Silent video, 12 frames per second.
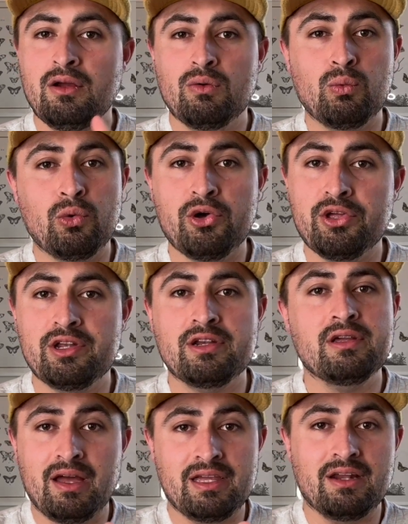
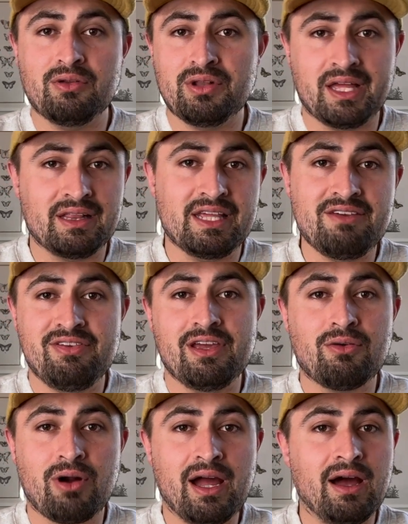wood, uh, you know, like leafy
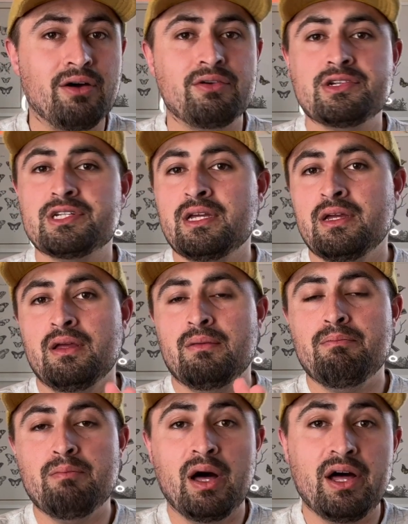ground,
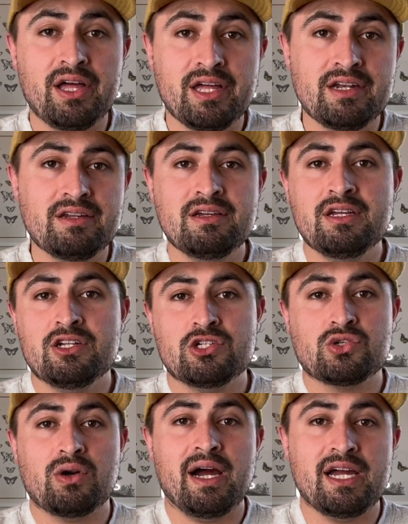mud,
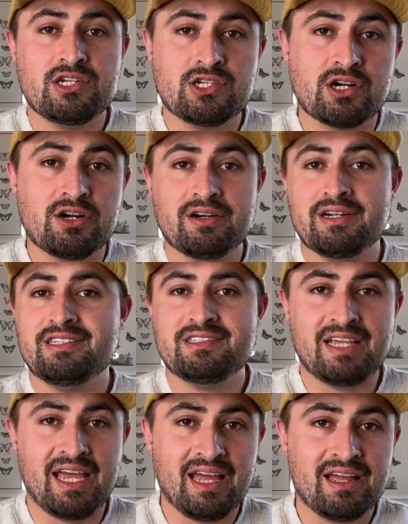dry dirt,
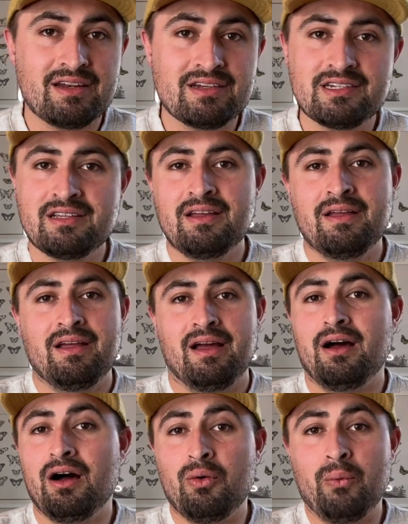sand,
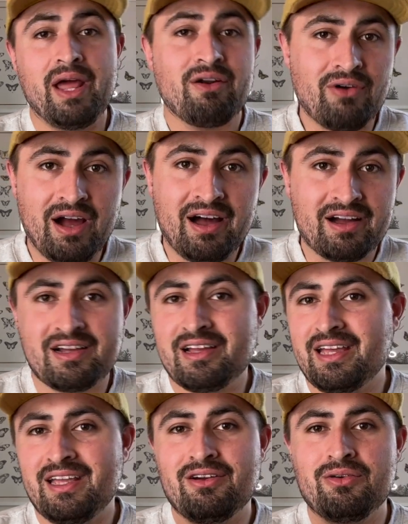uh, wet rock,
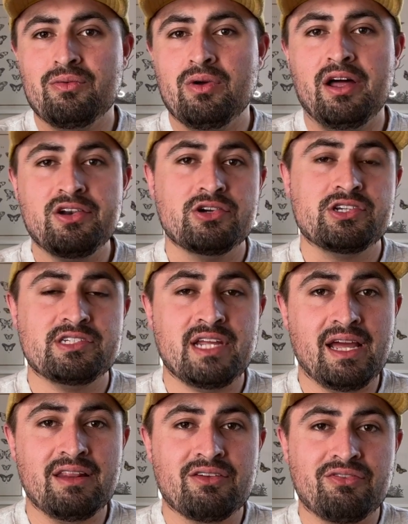you know,
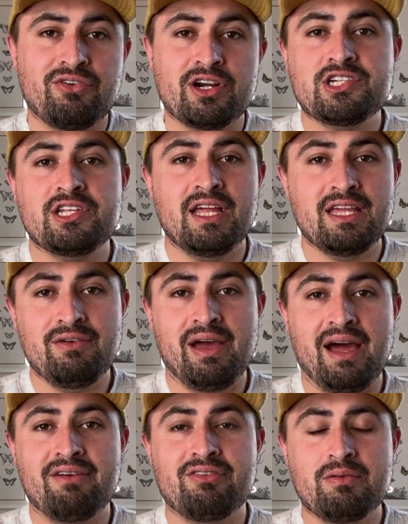understand the friction that you
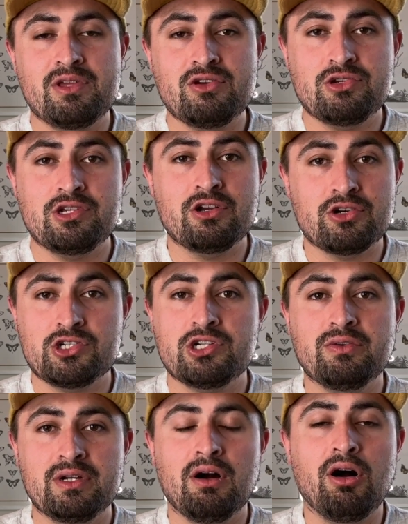have from you, your
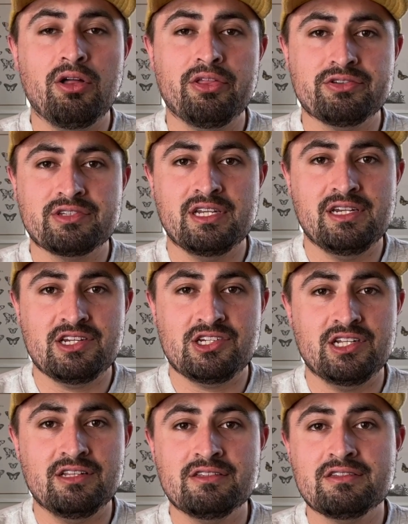shoe in all those
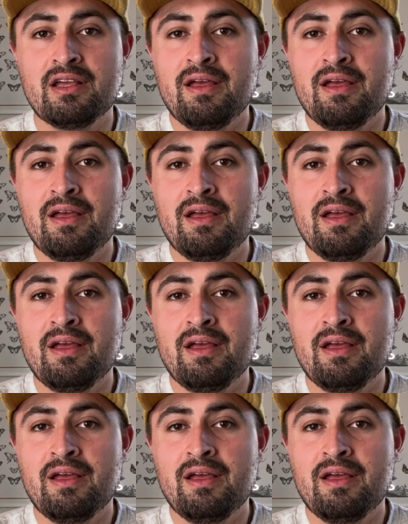conditions.